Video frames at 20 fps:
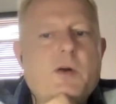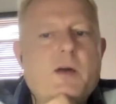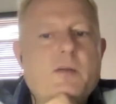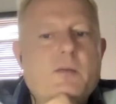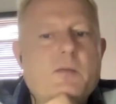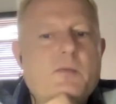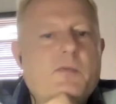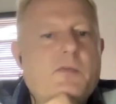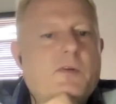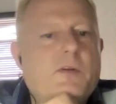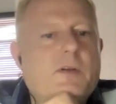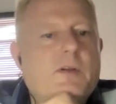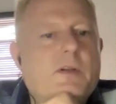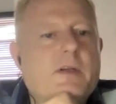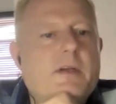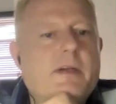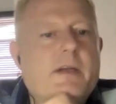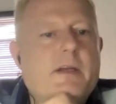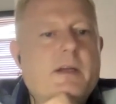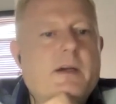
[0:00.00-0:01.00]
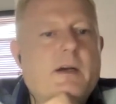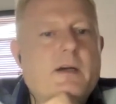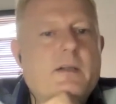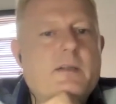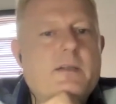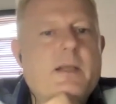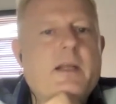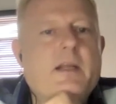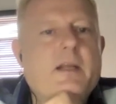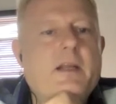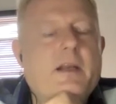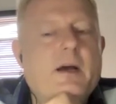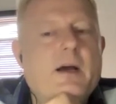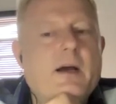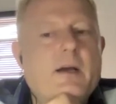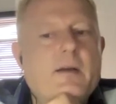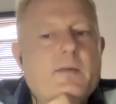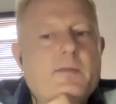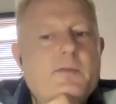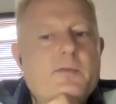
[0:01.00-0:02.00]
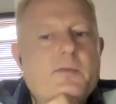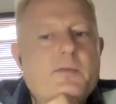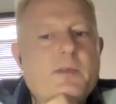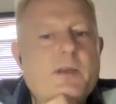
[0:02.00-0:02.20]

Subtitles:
helpful in our daily life,